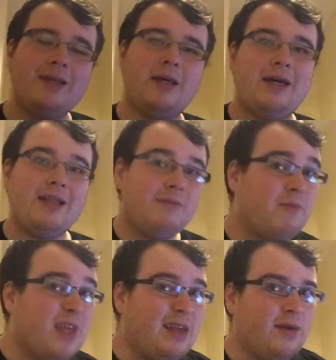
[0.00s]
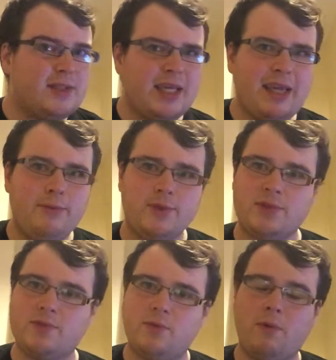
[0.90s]
It looks like it
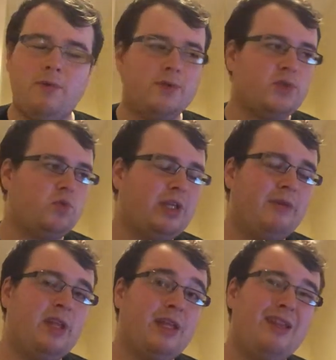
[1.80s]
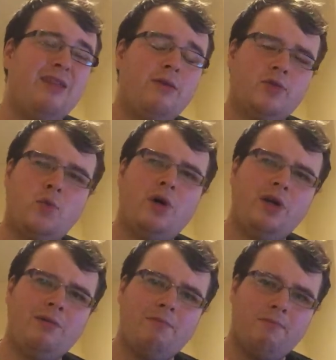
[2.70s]
was there was
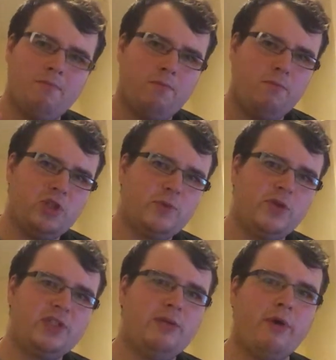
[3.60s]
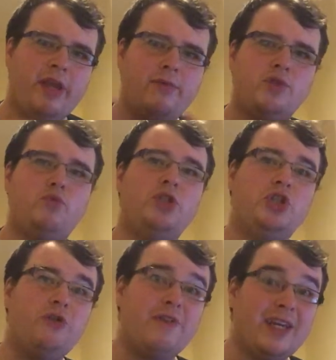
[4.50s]
one small scene where he was
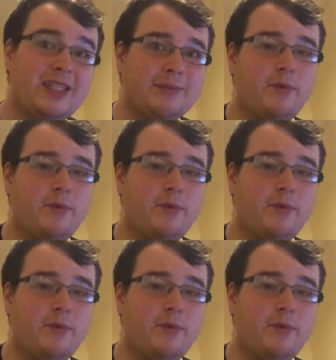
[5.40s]
rejuvenating,